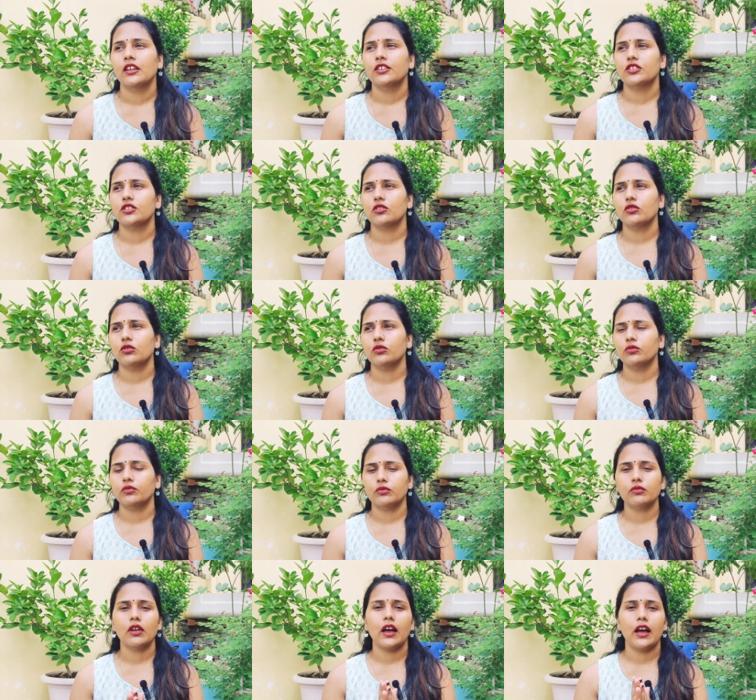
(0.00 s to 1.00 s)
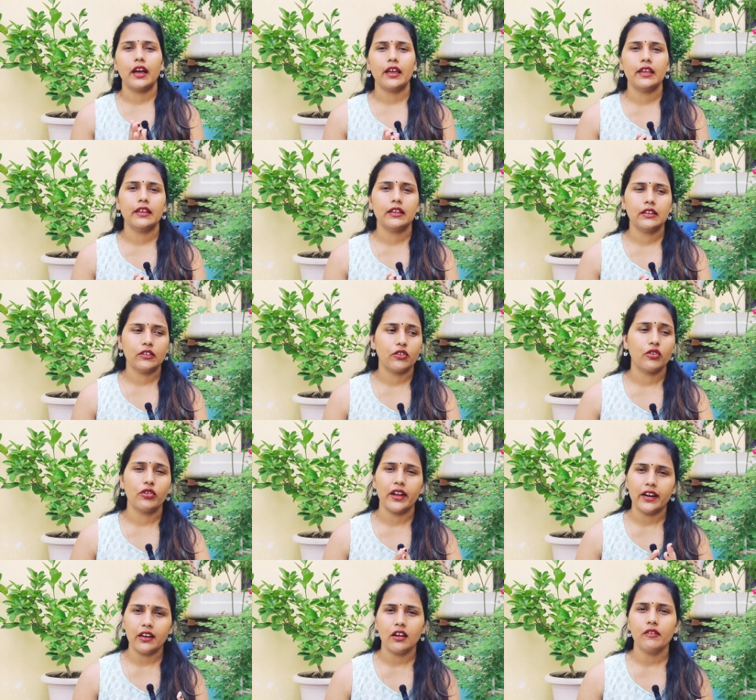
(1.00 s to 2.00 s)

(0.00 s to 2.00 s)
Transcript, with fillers: So I read